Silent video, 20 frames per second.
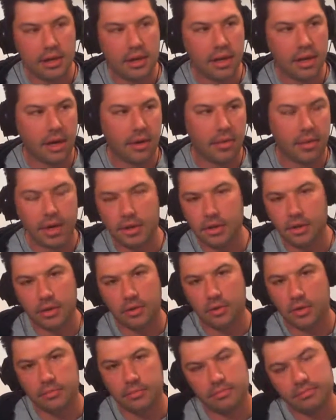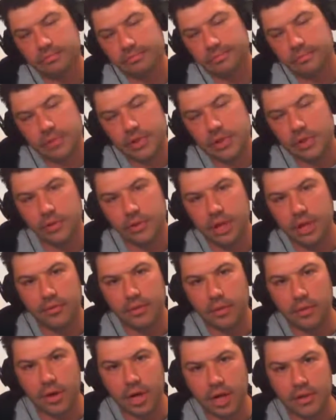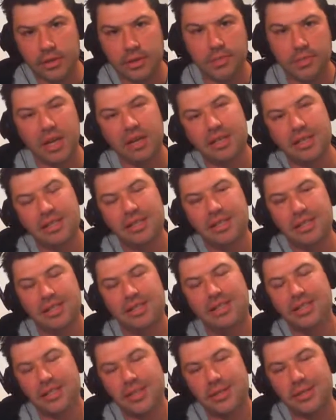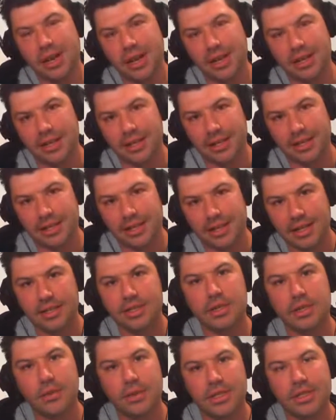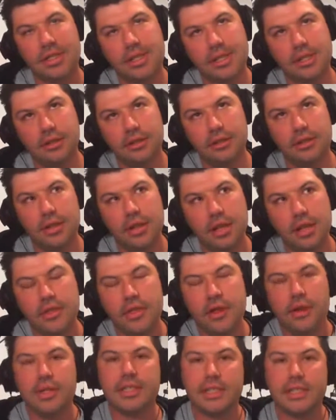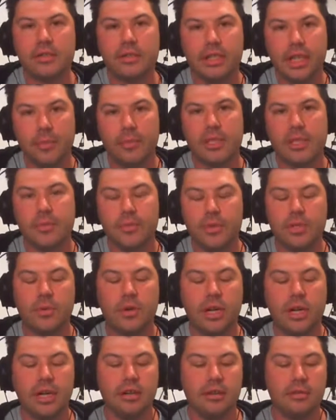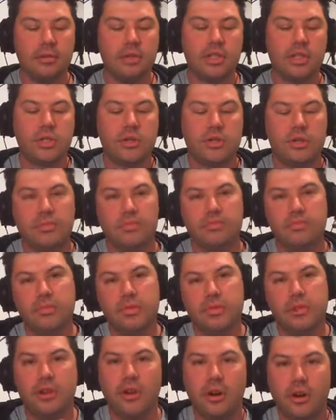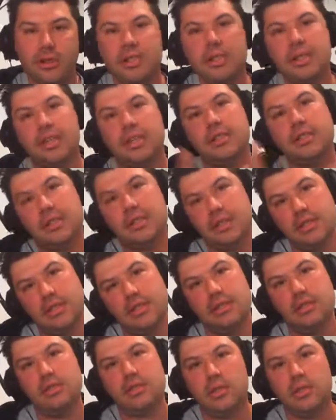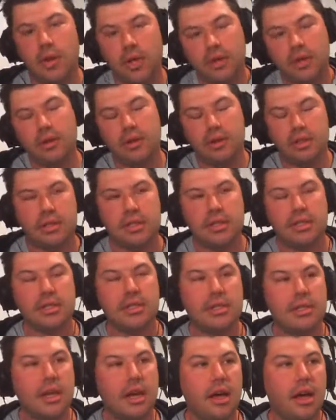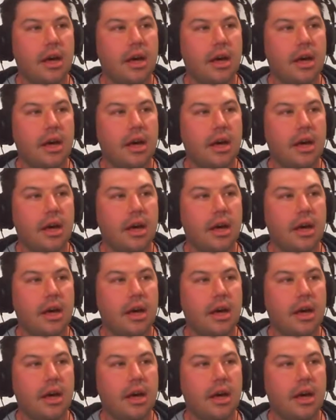I don't know what it's called everywhere else, but it's Australian internet, so it's still, there are still limits between the continents to other continents.